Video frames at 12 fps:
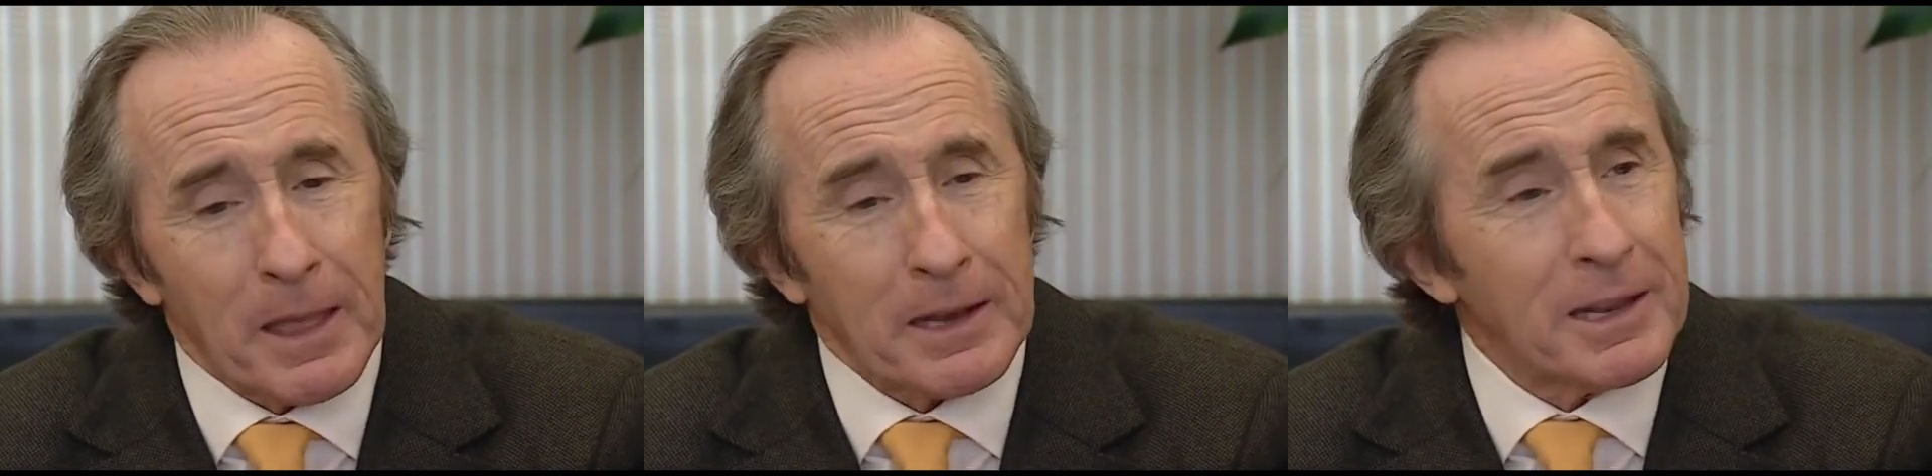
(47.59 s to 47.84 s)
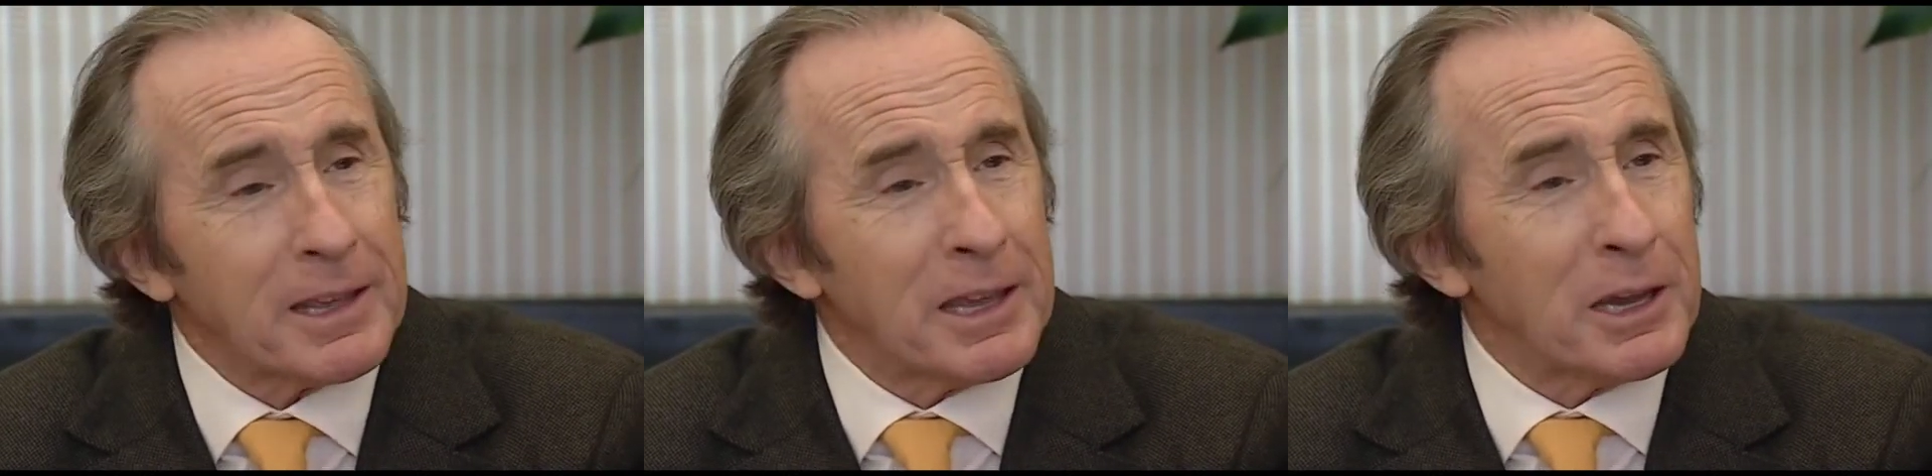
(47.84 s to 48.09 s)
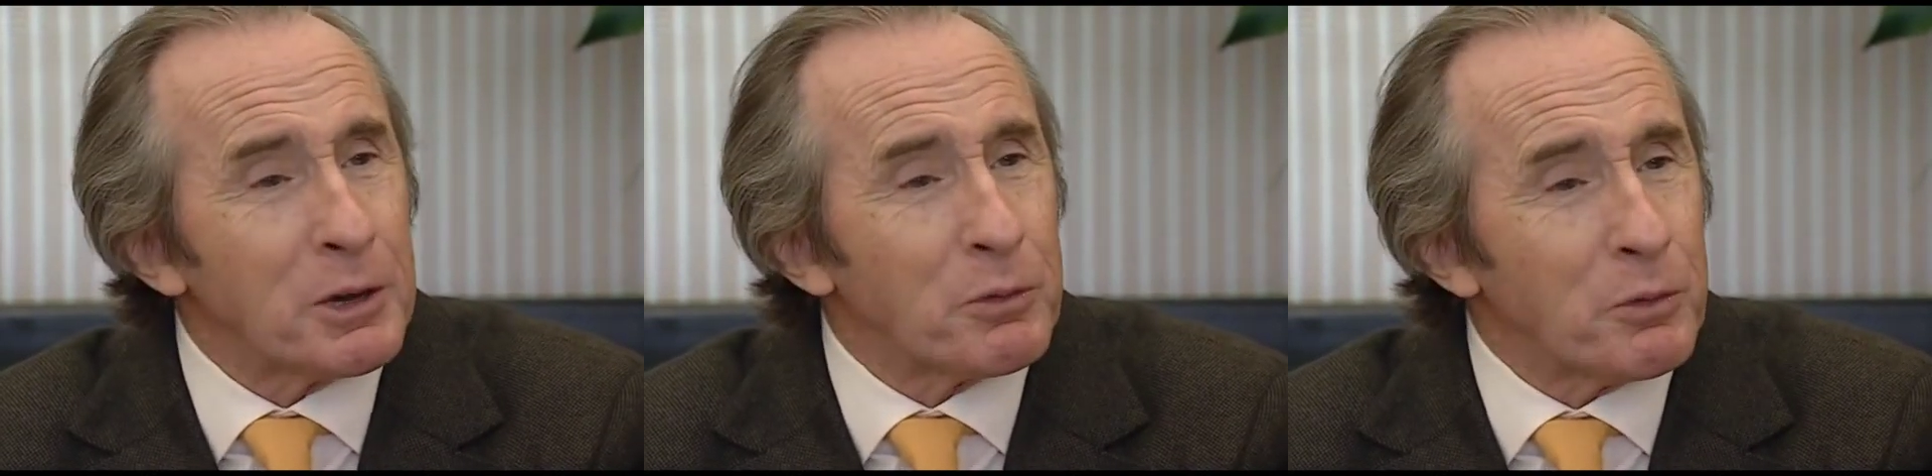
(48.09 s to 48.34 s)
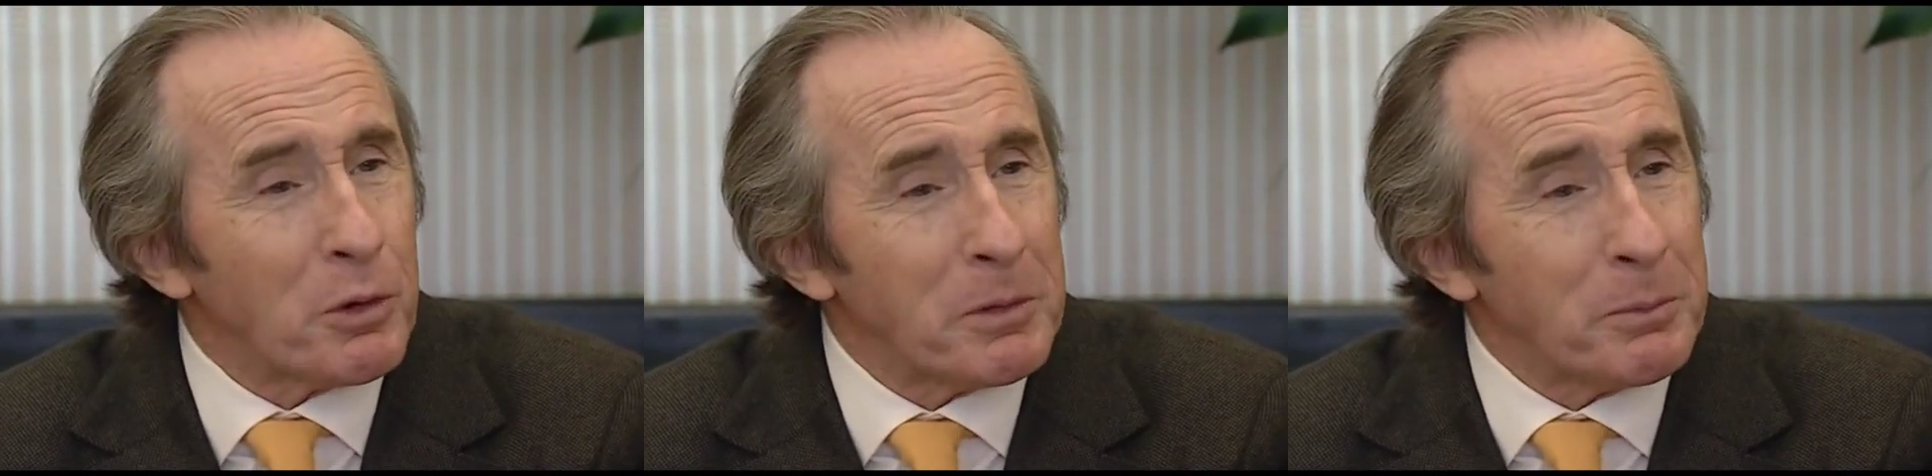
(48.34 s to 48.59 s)
and he cared
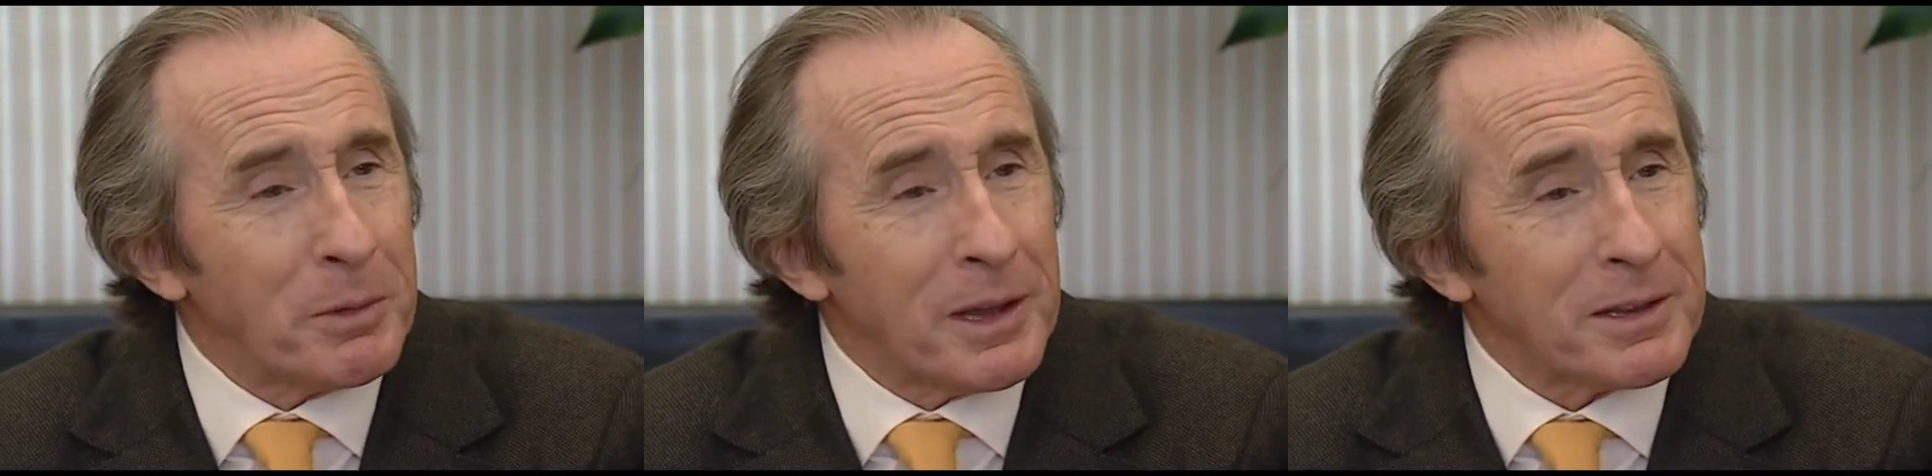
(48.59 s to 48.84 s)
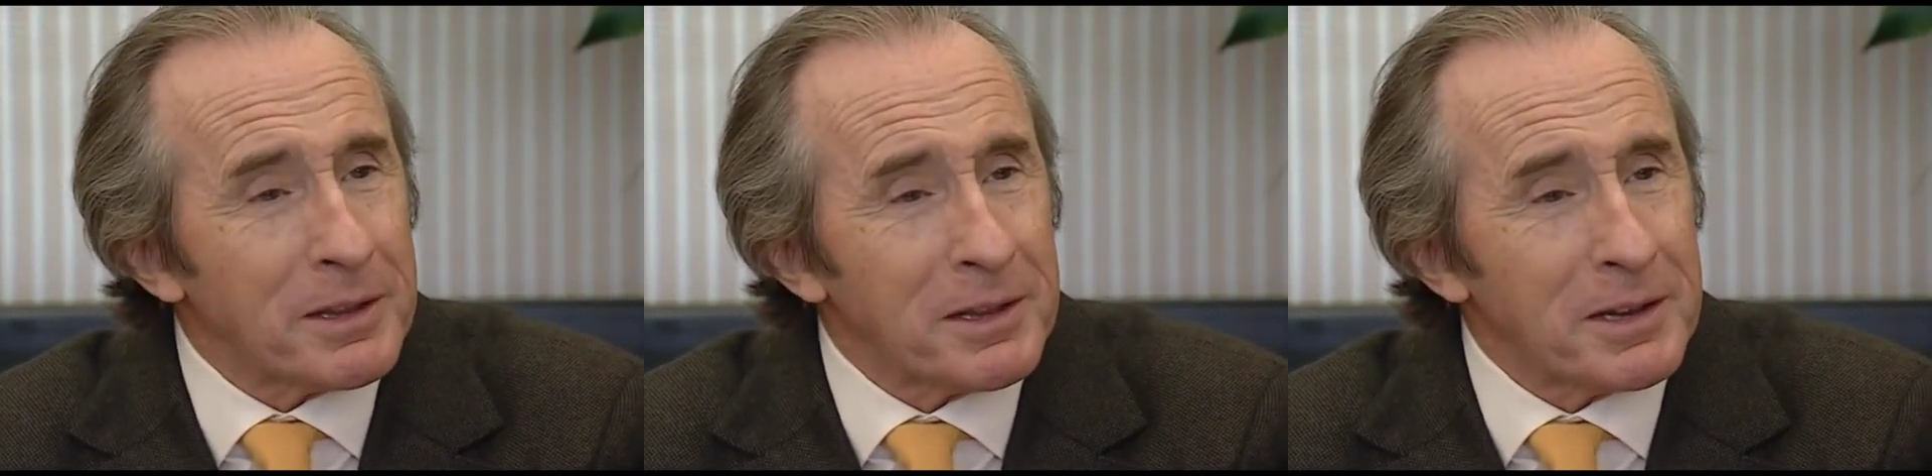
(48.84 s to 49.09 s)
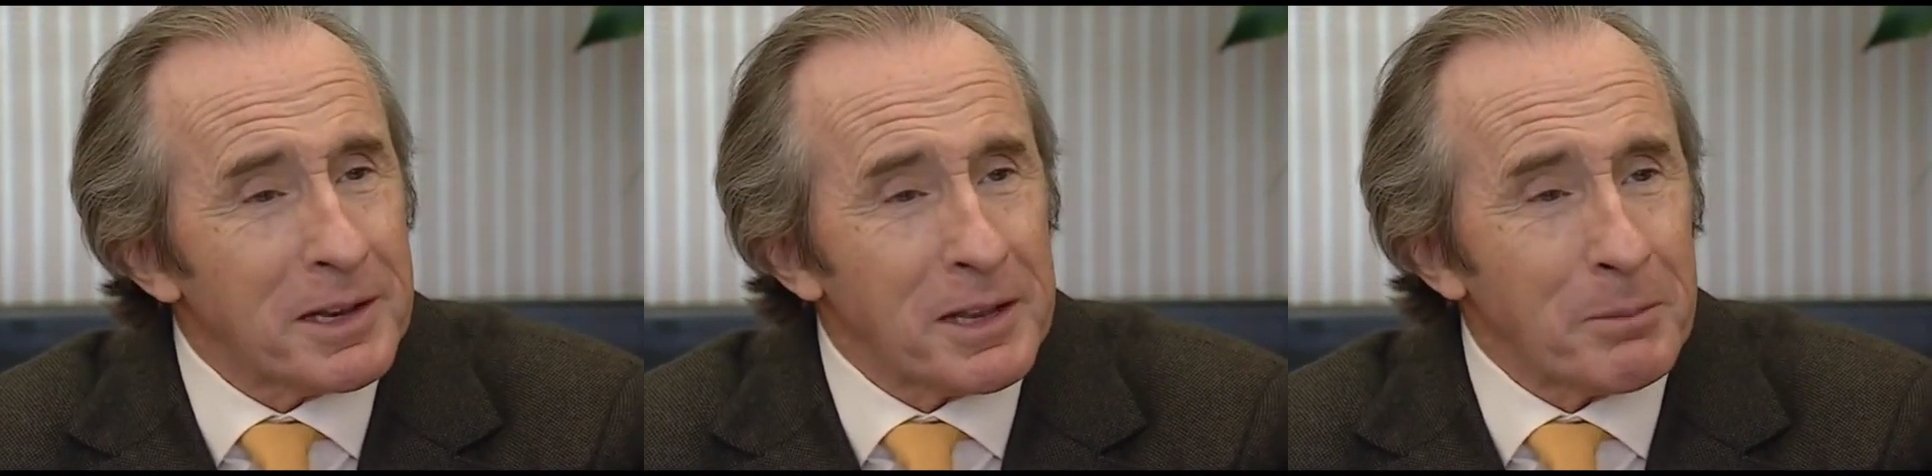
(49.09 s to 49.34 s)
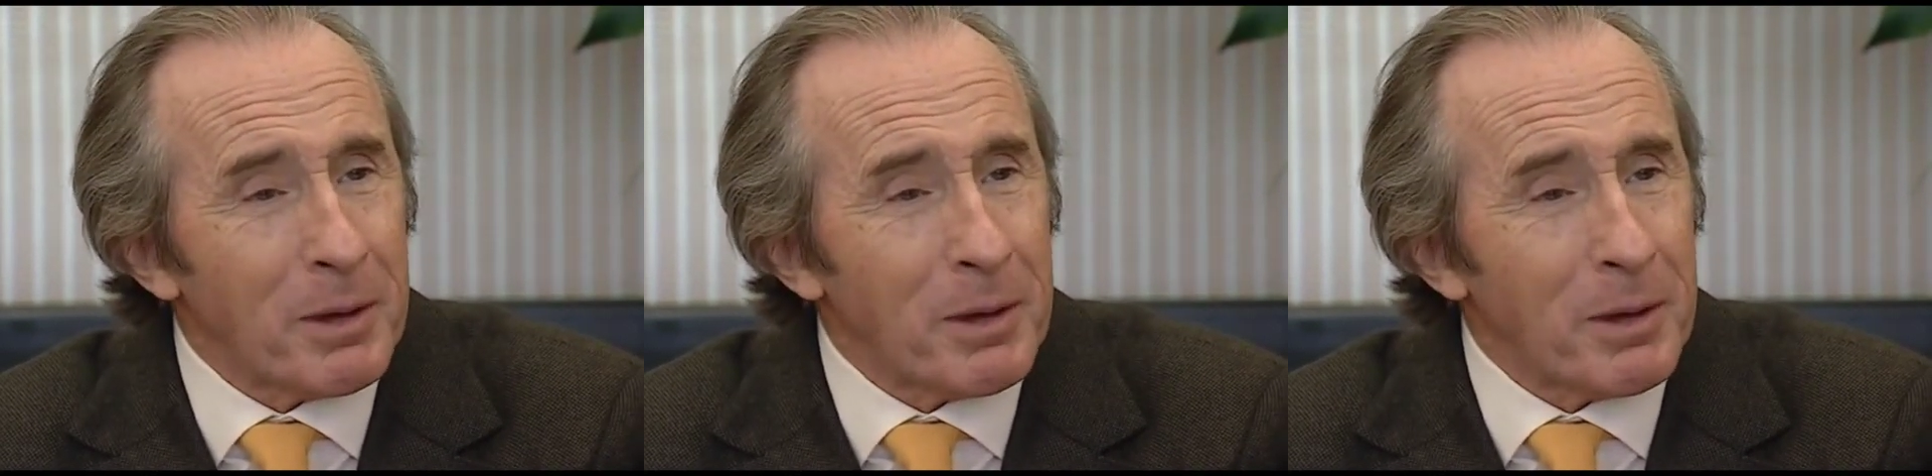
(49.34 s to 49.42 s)
for me better than any